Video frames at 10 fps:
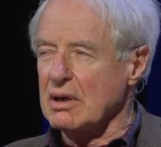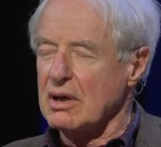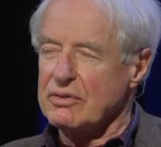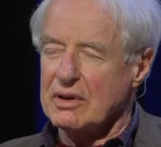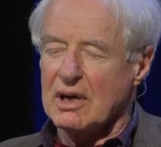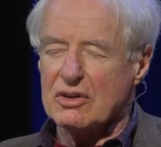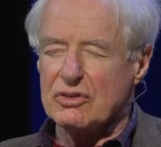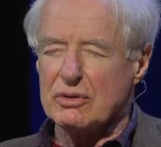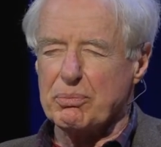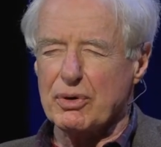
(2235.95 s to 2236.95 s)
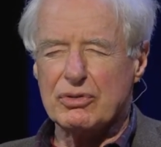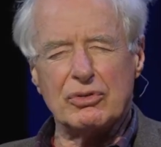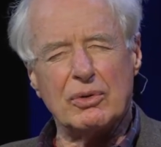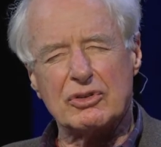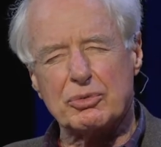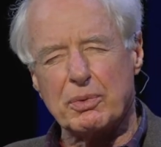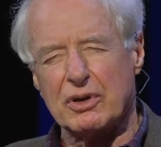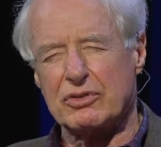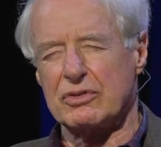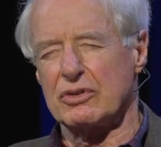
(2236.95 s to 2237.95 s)
I think actually the person who
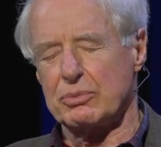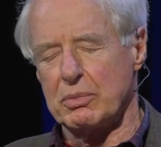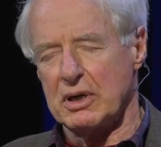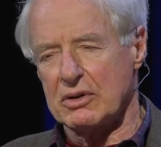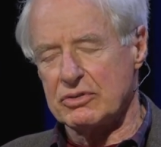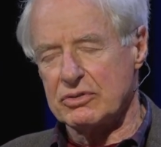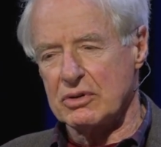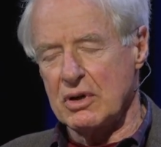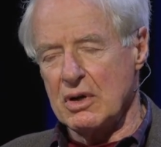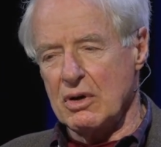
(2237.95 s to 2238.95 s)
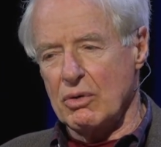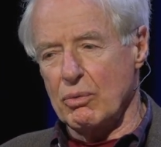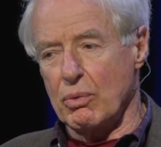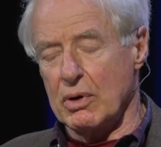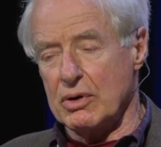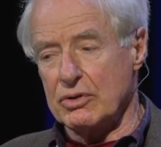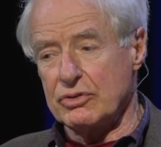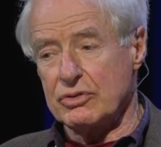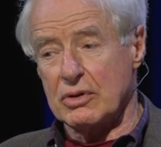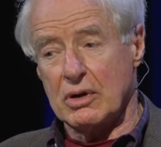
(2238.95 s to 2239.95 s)
expressed this best
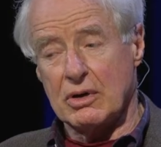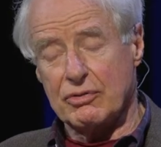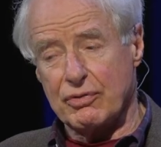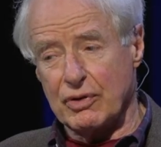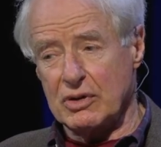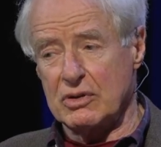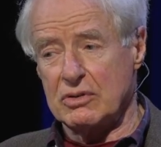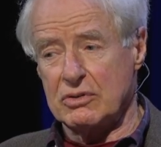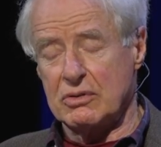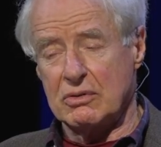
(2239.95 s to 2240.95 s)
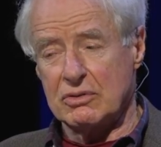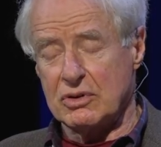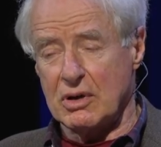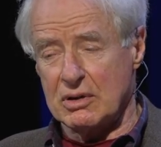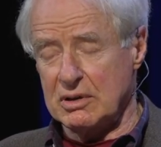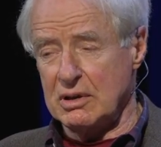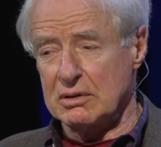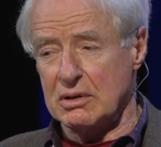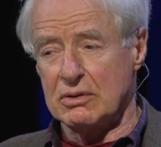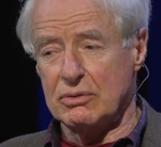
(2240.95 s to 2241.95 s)
was our friend Todd
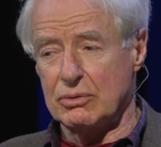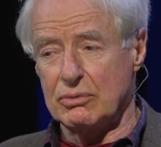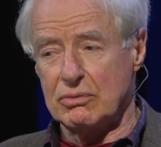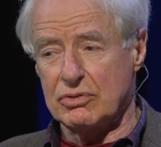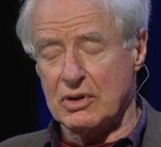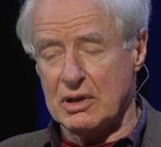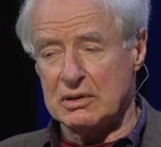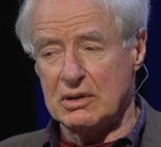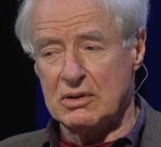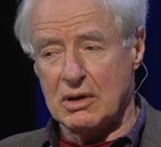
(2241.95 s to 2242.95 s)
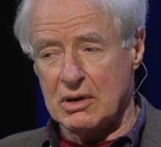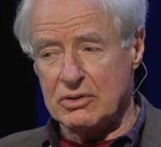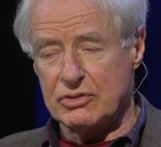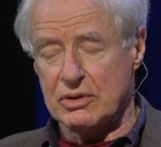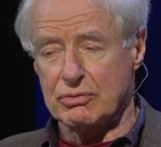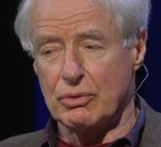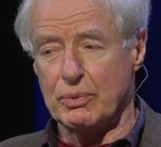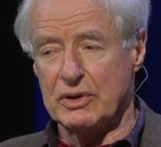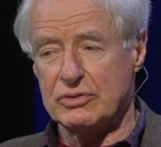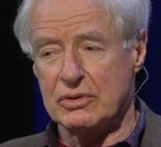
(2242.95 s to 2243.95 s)
Gitlin, who sadly died several
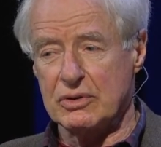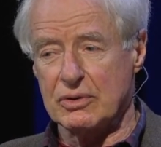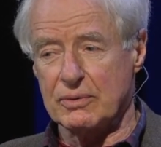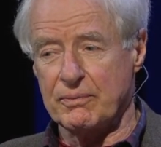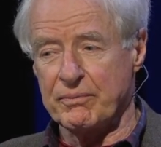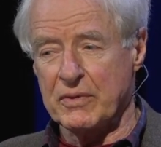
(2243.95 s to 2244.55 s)
weeks ago,